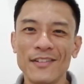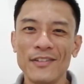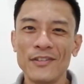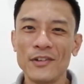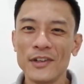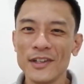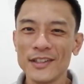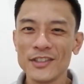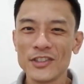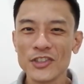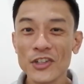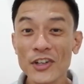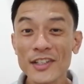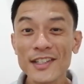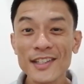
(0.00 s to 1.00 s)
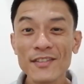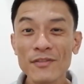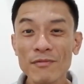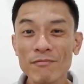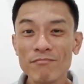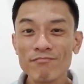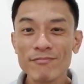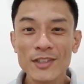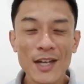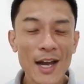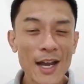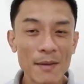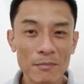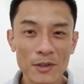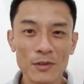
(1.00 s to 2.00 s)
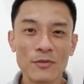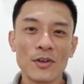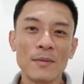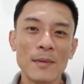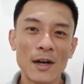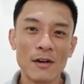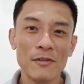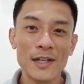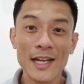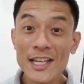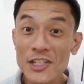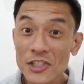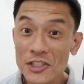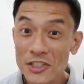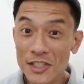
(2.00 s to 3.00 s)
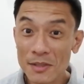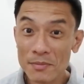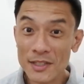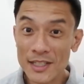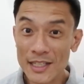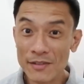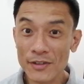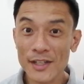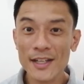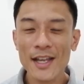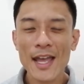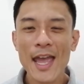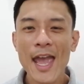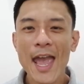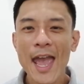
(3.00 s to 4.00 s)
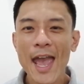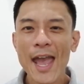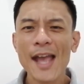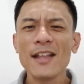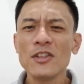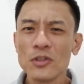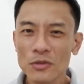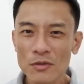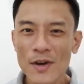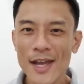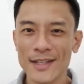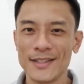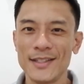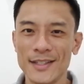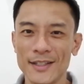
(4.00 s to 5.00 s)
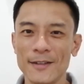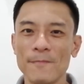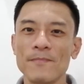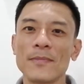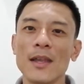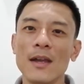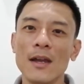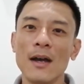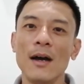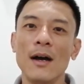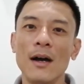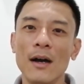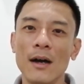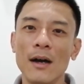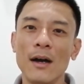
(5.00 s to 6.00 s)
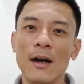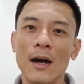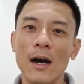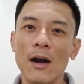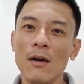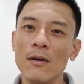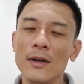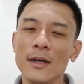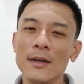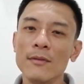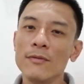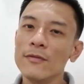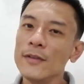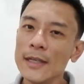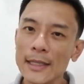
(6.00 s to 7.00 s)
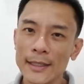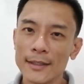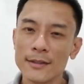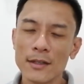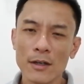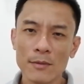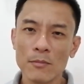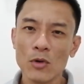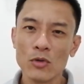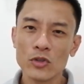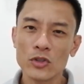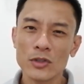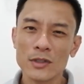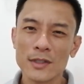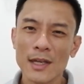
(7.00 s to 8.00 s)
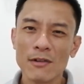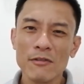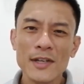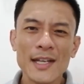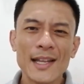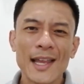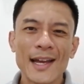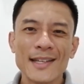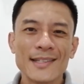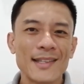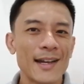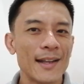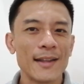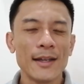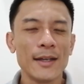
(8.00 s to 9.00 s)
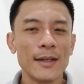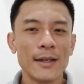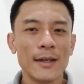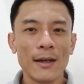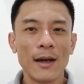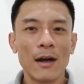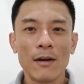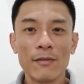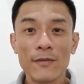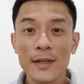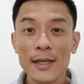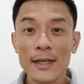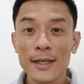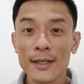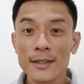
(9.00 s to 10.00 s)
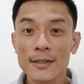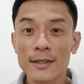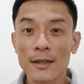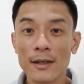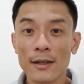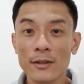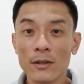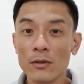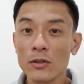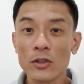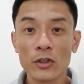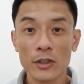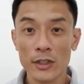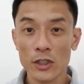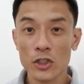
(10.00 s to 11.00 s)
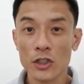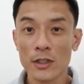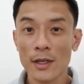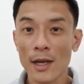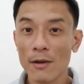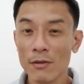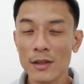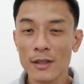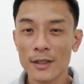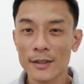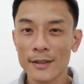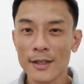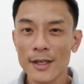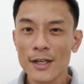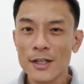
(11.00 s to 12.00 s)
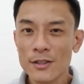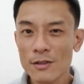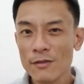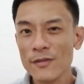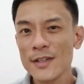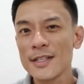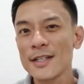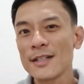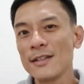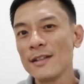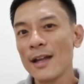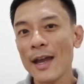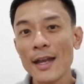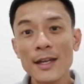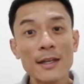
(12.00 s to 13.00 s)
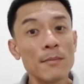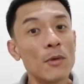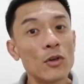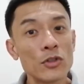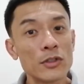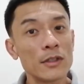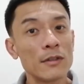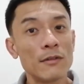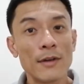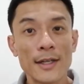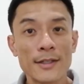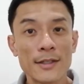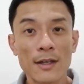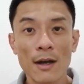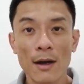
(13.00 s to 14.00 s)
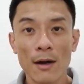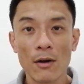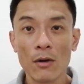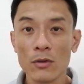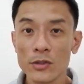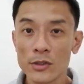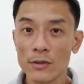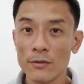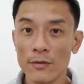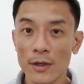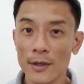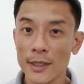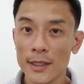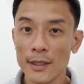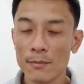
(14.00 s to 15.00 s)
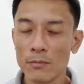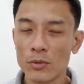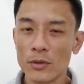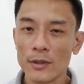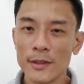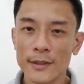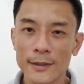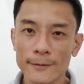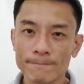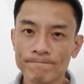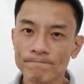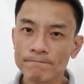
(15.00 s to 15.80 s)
for a certain time, from our relationships even, and to rest our feelings, our emotions, and realize that our feelings don't condition everything. So physical and emotional rest are also very important.